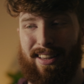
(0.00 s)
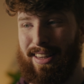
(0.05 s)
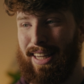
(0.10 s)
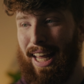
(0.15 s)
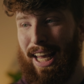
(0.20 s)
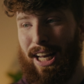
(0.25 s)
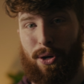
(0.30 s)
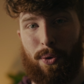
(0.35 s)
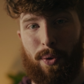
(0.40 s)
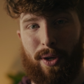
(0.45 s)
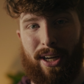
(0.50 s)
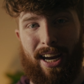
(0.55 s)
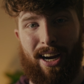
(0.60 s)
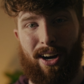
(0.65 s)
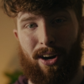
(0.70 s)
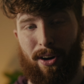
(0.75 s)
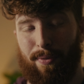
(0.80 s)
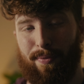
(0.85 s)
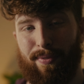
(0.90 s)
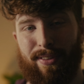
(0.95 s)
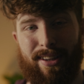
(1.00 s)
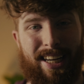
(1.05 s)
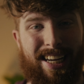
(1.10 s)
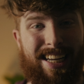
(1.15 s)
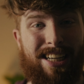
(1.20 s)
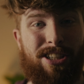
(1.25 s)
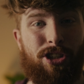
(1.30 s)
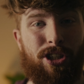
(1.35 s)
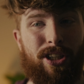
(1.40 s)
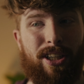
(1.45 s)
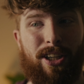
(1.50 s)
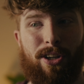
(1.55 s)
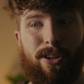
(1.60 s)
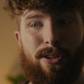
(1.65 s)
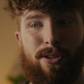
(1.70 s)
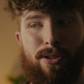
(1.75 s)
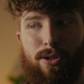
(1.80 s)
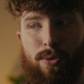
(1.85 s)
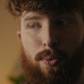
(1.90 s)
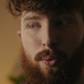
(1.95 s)
They don't care. The
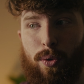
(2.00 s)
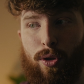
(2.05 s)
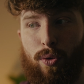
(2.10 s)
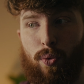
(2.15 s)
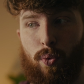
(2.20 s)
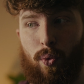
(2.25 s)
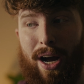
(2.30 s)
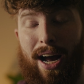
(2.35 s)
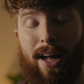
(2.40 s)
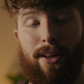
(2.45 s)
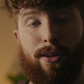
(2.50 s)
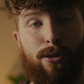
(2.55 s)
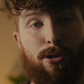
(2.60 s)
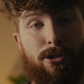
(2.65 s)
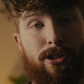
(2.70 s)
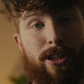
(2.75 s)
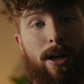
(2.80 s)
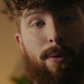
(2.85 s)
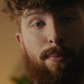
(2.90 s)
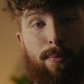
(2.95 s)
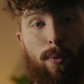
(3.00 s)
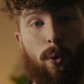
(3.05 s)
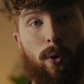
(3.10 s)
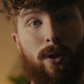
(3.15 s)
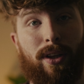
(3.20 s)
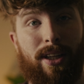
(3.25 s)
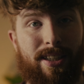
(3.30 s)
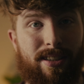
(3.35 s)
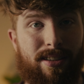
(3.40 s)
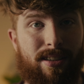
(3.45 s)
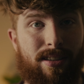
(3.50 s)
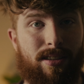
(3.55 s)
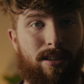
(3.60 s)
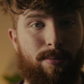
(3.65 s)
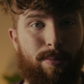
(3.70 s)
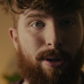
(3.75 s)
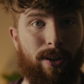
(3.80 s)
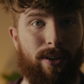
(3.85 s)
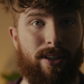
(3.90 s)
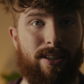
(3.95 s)
engineers would rather sell more lenses to
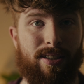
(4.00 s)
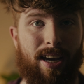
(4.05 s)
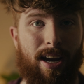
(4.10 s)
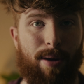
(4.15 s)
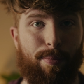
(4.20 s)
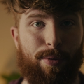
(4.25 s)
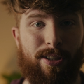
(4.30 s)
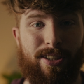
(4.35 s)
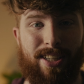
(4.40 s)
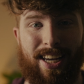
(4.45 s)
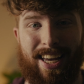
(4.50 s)
mirrorless cameras,